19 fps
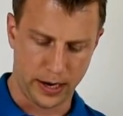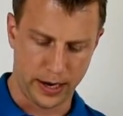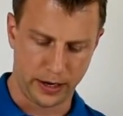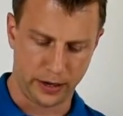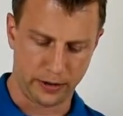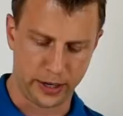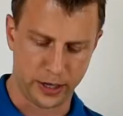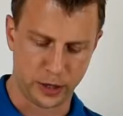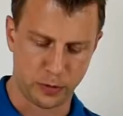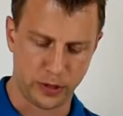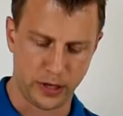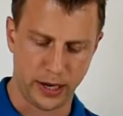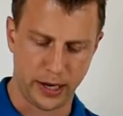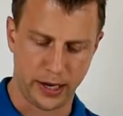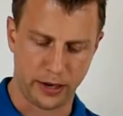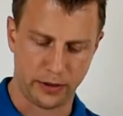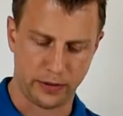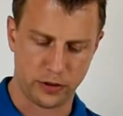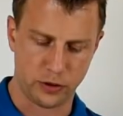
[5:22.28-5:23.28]
And it has been
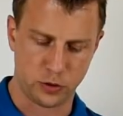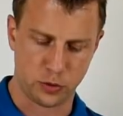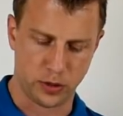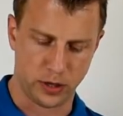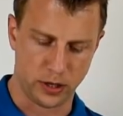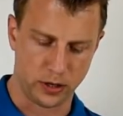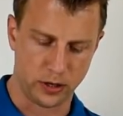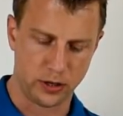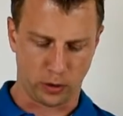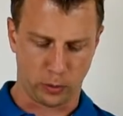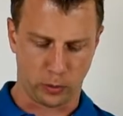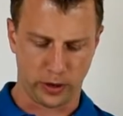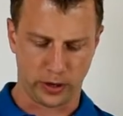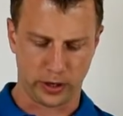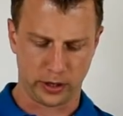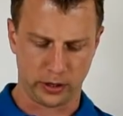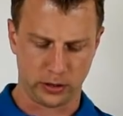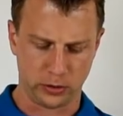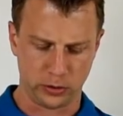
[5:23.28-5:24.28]
added as well.
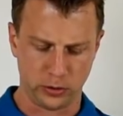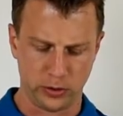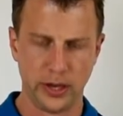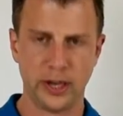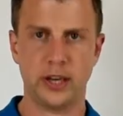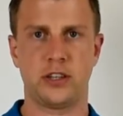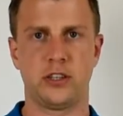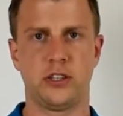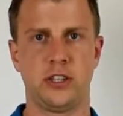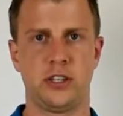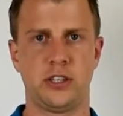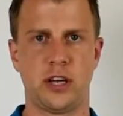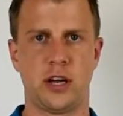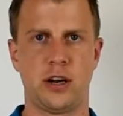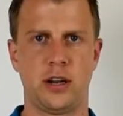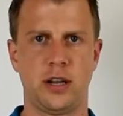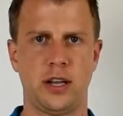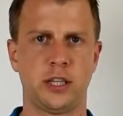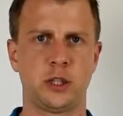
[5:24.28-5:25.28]
What I'll do next is
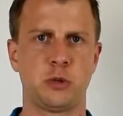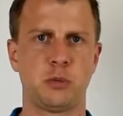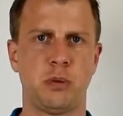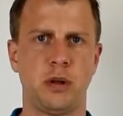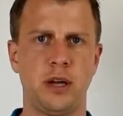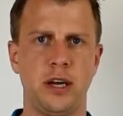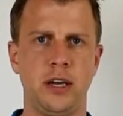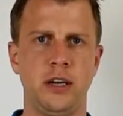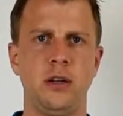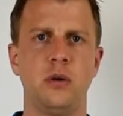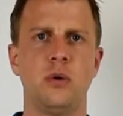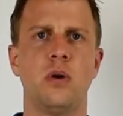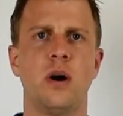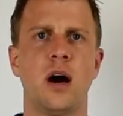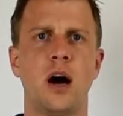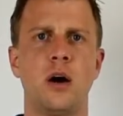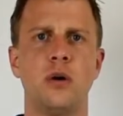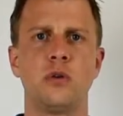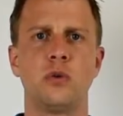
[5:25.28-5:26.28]
that I'll explain
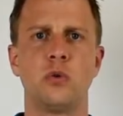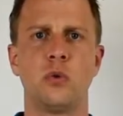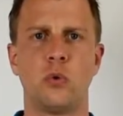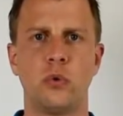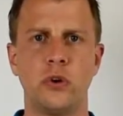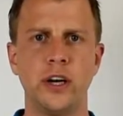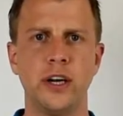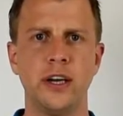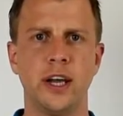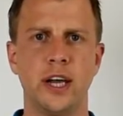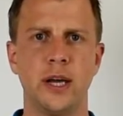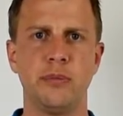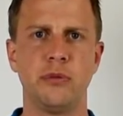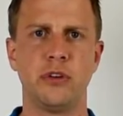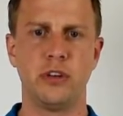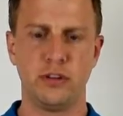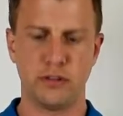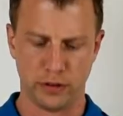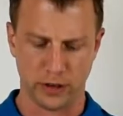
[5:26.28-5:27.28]
you how to
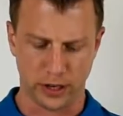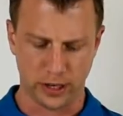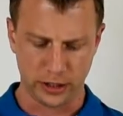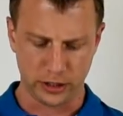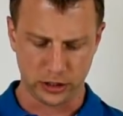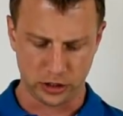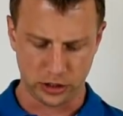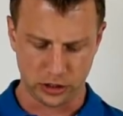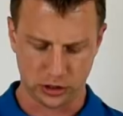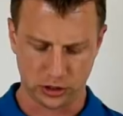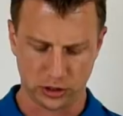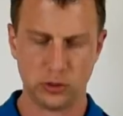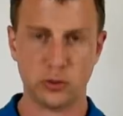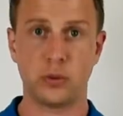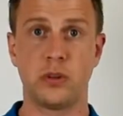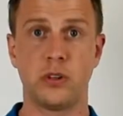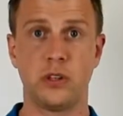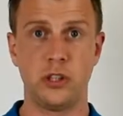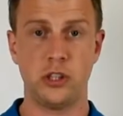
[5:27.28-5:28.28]
rename the devices
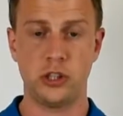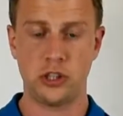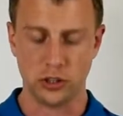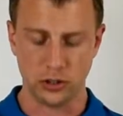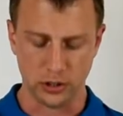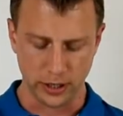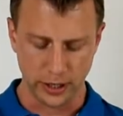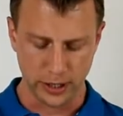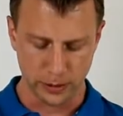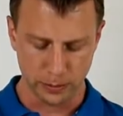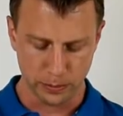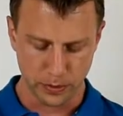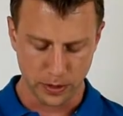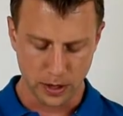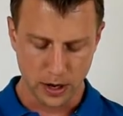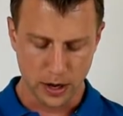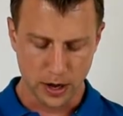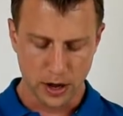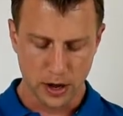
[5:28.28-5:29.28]
to a decent name.